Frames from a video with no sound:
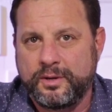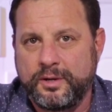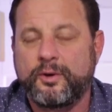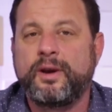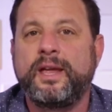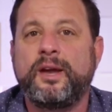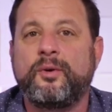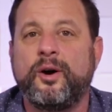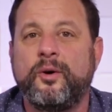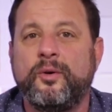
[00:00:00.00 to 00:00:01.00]
You're a
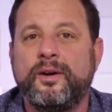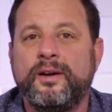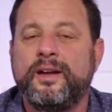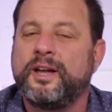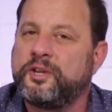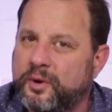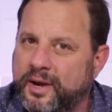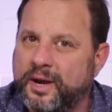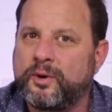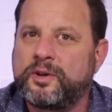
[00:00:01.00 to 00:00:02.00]
hero, and you're a
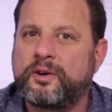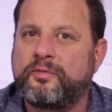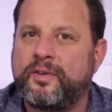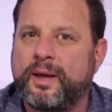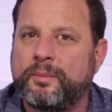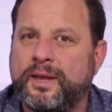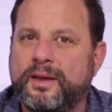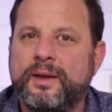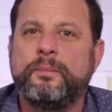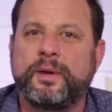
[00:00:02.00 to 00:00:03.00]
hero to your
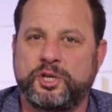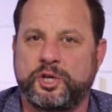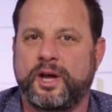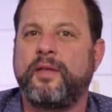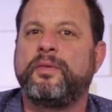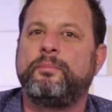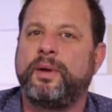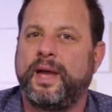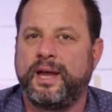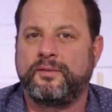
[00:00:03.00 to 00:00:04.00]
family because you got them
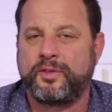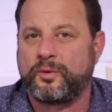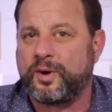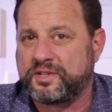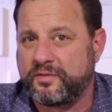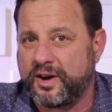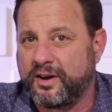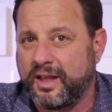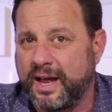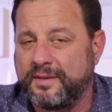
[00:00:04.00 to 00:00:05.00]
paid for the rest of
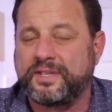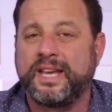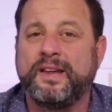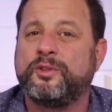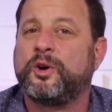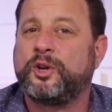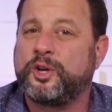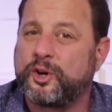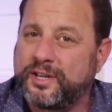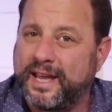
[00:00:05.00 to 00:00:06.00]
their lives, even though
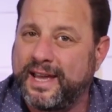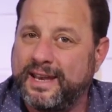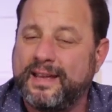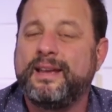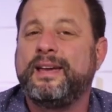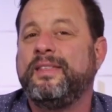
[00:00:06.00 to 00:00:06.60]
you're dead,